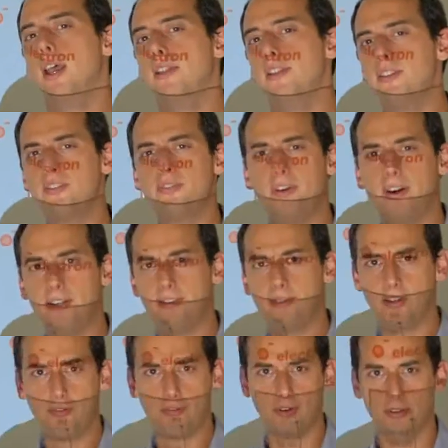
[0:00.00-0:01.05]
This is very
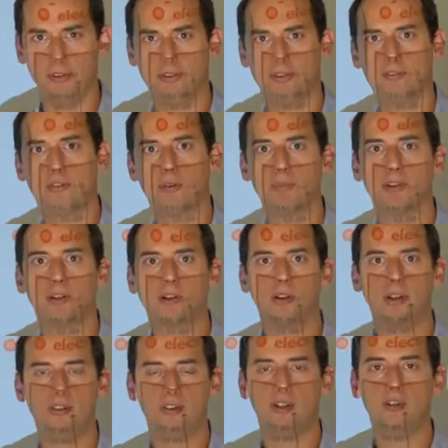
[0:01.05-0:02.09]
different from the
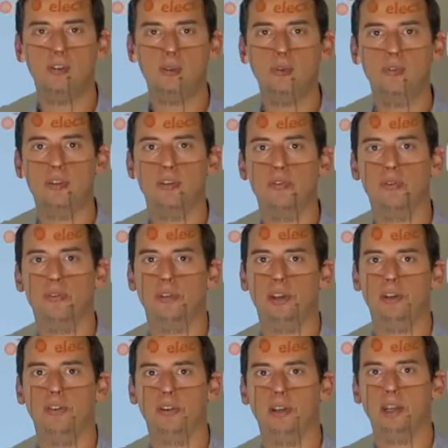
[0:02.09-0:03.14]
collision-induced
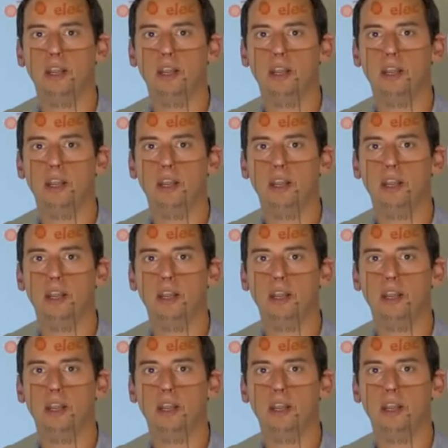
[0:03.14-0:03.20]
dissociation.